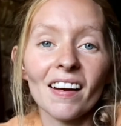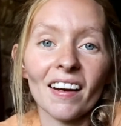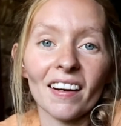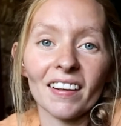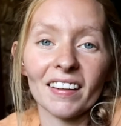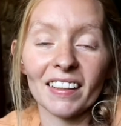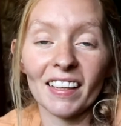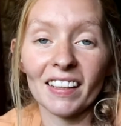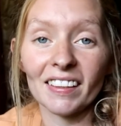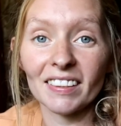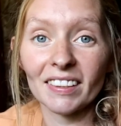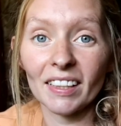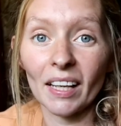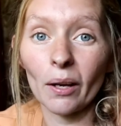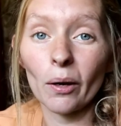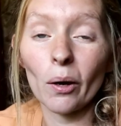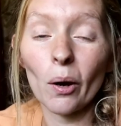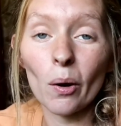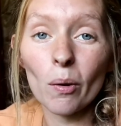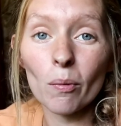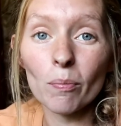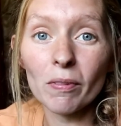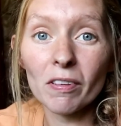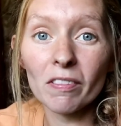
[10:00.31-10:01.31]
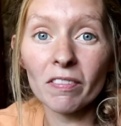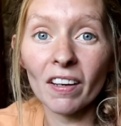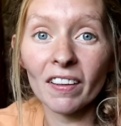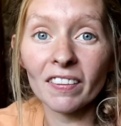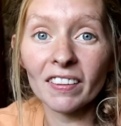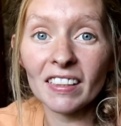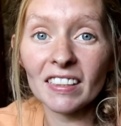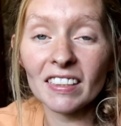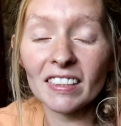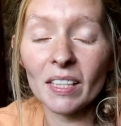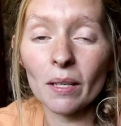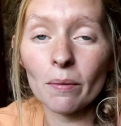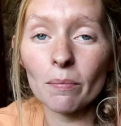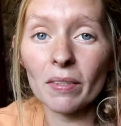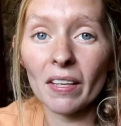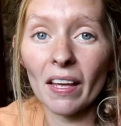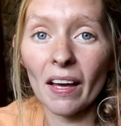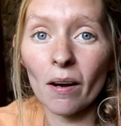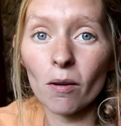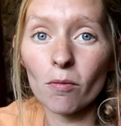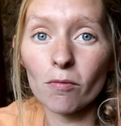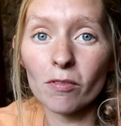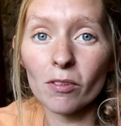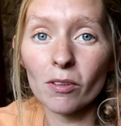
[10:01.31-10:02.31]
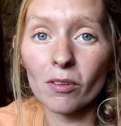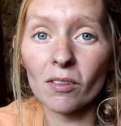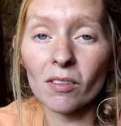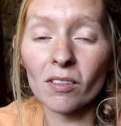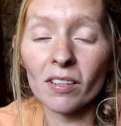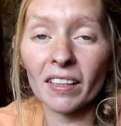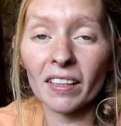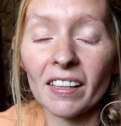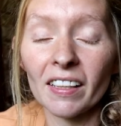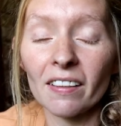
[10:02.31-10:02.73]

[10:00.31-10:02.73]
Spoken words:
Alright guys, I hope you found these tips helpful,